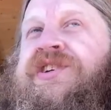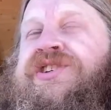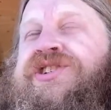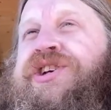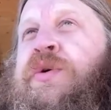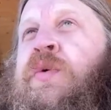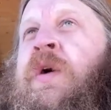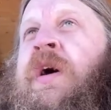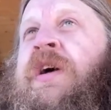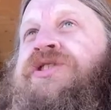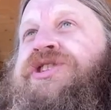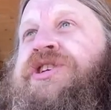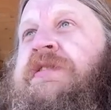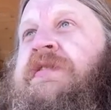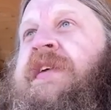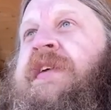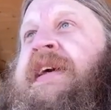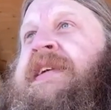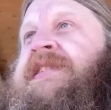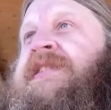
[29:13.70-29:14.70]

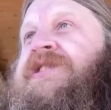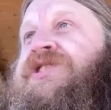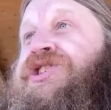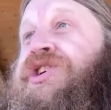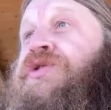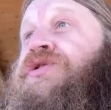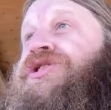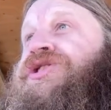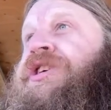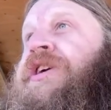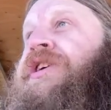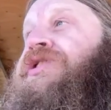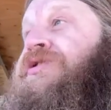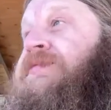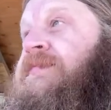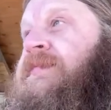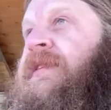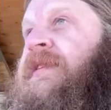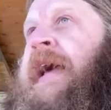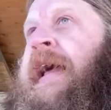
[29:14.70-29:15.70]

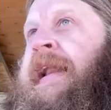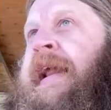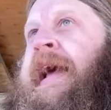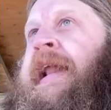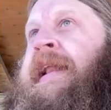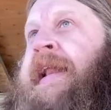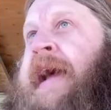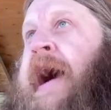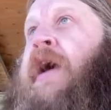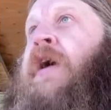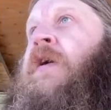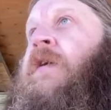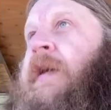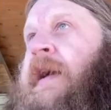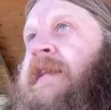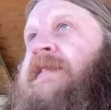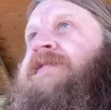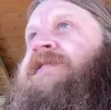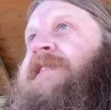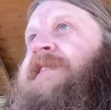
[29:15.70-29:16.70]
And now
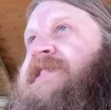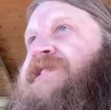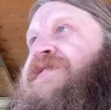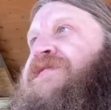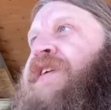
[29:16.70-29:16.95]
in season